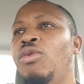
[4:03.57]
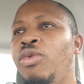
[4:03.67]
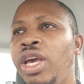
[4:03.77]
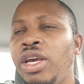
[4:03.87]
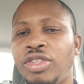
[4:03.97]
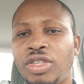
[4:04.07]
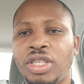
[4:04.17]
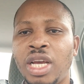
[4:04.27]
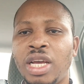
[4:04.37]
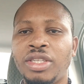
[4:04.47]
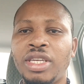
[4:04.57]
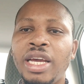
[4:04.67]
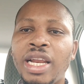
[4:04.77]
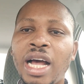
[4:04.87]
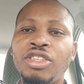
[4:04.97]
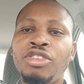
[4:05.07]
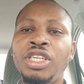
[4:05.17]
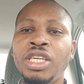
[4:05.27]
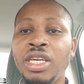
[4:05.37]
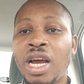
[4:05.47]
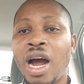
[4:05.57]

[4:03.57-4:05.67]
weeks saying that she